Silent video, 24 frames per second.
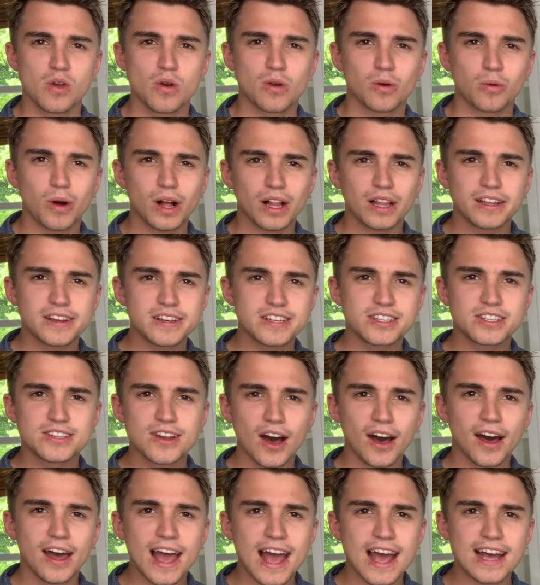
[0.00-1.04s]
While it is
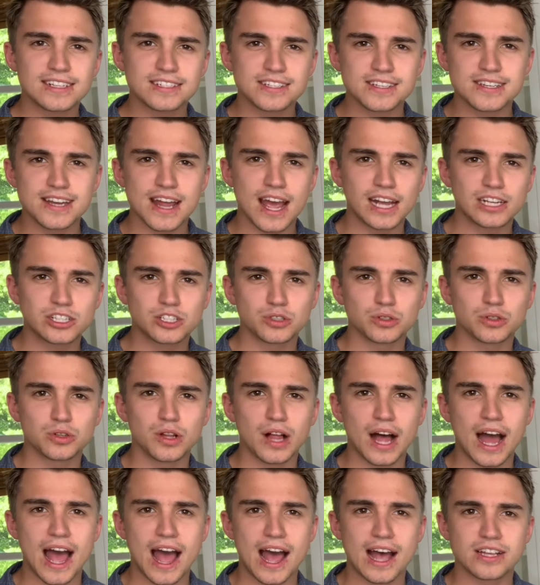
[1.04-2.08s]
not as natural
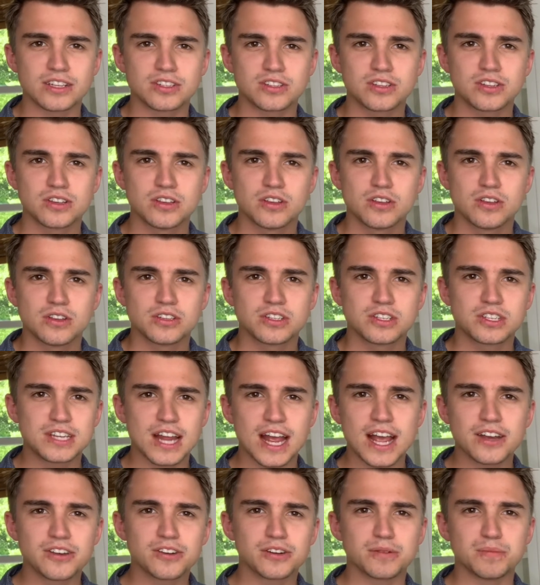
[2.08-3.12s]
as
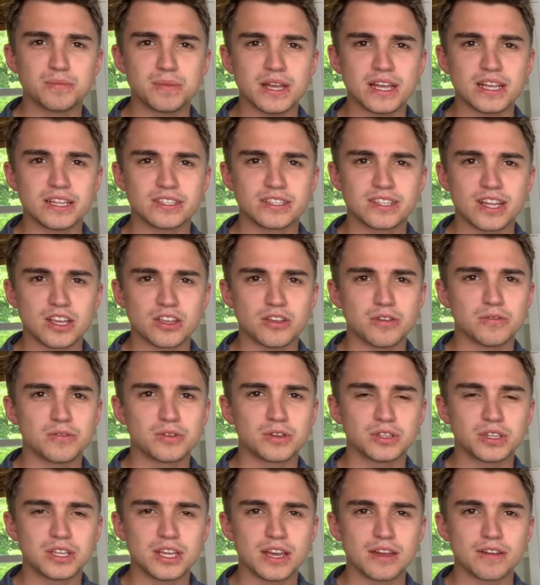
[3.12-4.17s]
standard beans that you
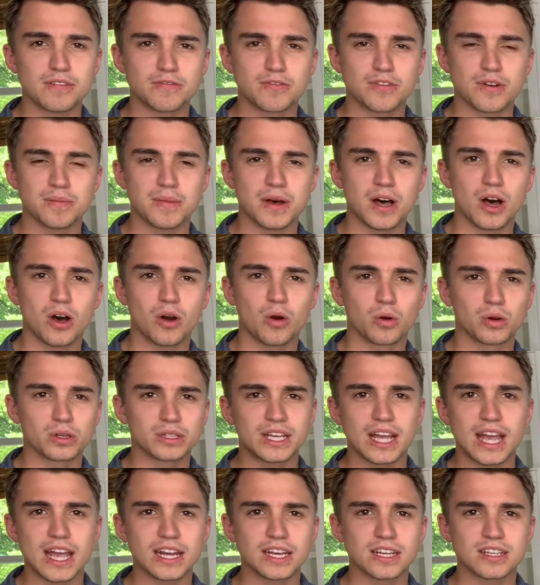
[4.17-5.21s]
could get from an
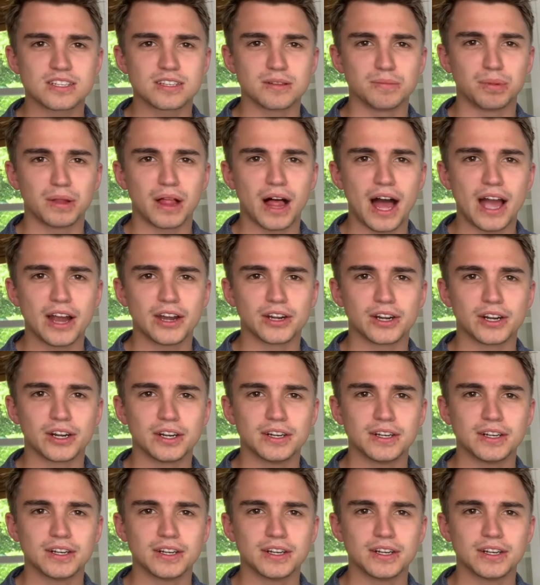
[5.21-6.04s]
organic supplier